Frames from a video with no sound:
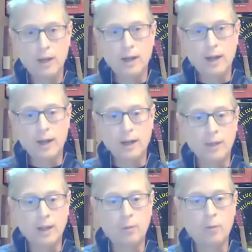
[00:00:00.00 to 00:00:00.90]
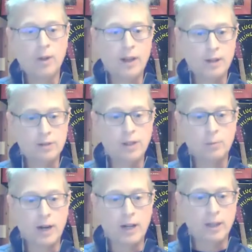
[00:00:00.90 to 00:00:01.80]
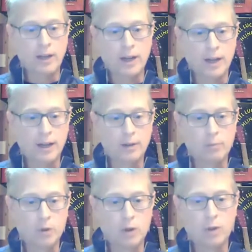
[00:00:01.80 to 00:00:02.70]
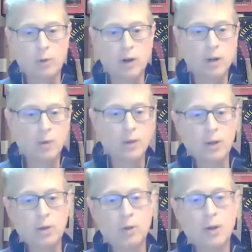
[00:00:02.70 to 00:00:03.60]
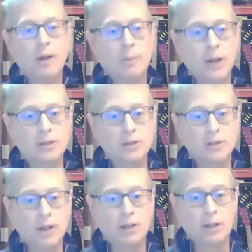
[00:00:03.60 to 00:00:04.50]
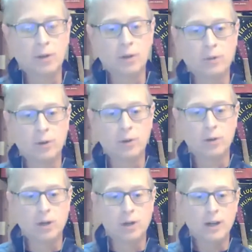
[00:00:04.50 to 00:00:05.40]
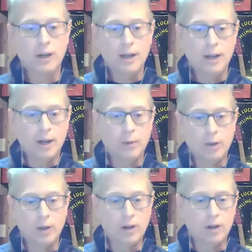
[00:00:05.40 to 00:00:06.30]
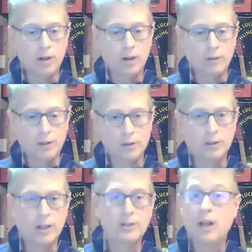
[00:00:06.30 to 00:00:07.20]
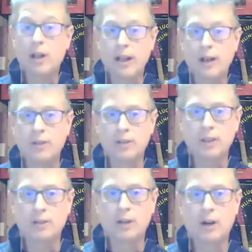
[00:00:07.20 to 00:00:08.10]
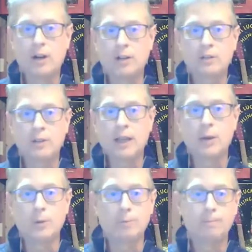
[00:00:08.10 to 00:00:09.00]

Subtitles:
And then one last thing, Bradley, enjoyed working with you. Best of luck to you in the future with all your endeavors. And that's all I have this evening, Your Honor. Thank you.